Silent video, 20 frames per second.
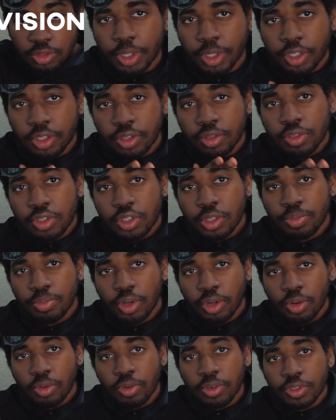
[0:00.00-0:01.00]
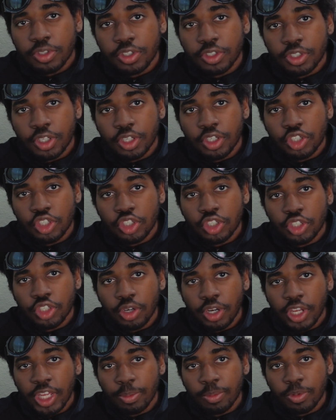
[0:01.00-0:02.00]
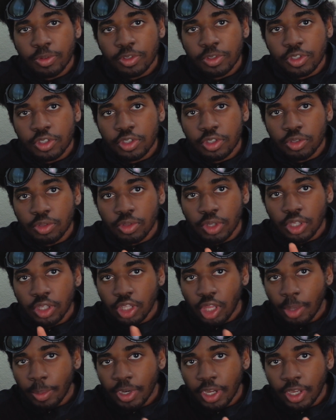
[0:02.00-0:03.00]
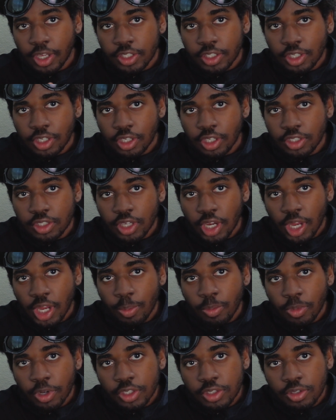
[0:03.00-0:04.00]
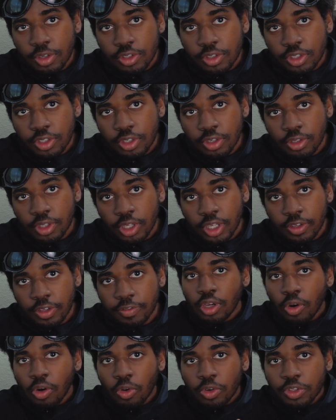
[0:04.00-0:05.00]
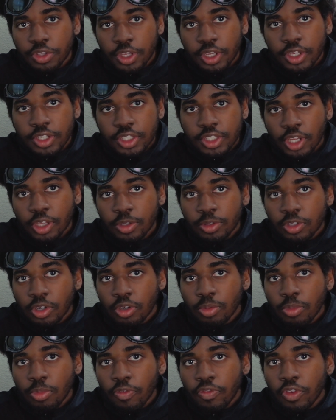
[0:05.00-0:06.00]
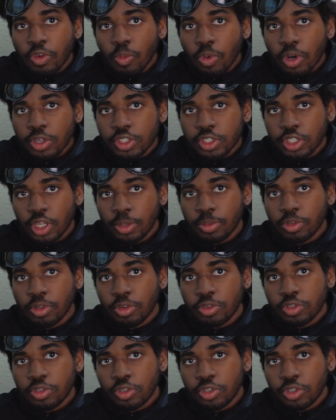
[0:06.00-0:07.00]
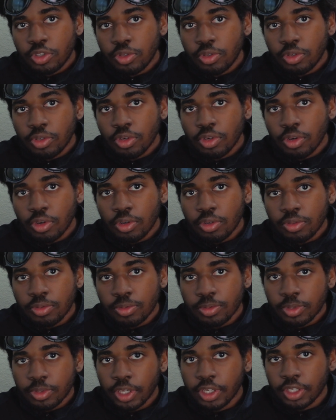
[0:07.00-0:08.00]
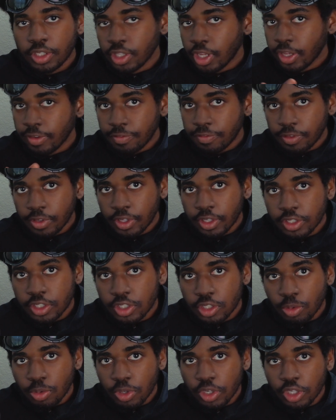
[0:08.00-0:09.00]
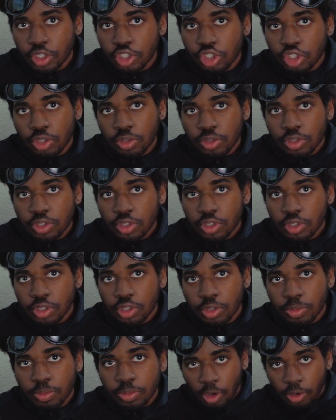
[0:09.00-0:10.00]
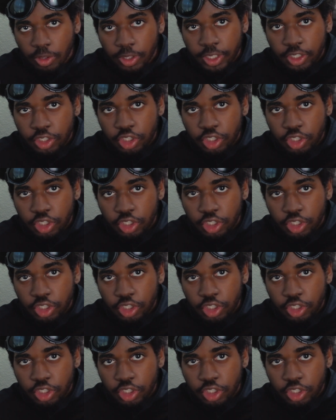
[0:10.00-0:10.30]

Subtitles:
By using prioritization, you're able to eliminate any time wasters in your life or things that don't move you one step closer to your goal, like Netflix, Twitch, YouTube, all that